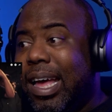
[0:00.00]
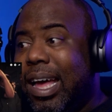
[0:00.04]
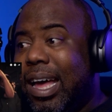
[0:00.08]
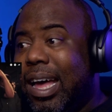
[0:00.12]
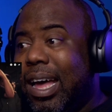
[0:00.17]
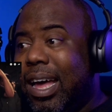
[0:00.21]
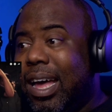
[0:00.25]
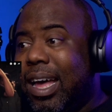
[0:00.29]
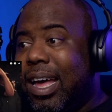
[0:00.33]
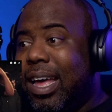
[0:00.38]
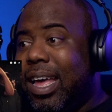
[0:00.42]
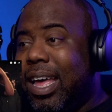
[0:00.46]

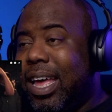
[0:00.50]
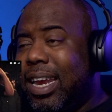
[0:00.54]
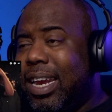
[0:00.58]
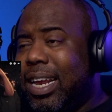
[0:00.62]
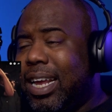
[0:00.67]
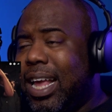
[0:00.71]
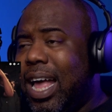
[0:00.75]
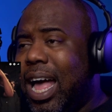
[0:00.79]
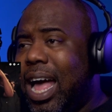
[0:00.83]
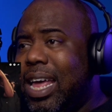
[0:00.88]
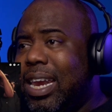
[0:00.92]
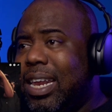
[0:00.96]
And it
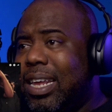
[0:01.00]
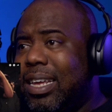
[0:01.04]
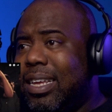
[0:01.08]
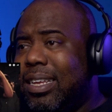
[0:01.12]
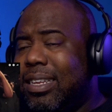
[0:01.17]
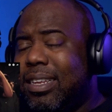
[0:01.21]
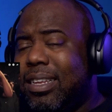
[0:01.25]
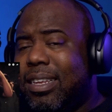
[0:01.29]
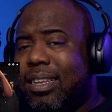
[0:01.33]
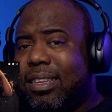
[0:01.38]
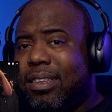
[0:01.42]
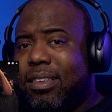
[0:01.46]
kind
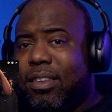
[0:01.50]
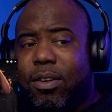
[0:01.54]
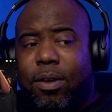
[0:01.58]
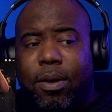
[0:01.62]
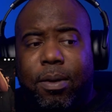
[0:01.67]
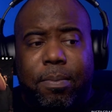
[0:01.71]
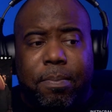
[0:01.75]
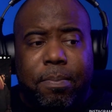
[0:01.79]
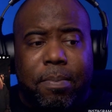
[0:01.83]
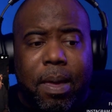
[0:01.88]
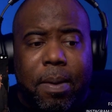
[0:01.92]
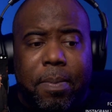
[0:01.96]
of,
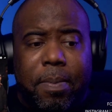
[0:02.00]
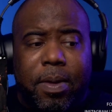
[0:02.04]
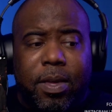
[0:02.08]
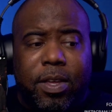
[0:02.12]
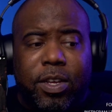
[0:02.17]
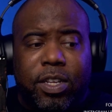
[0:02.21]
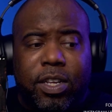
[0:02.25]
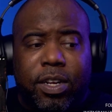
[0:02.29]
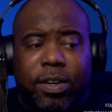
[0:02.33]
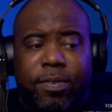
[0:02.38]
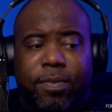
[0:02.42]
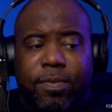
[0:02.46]
maybe he
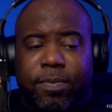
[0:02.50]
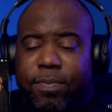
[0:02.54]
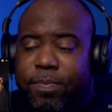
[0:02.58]
should have...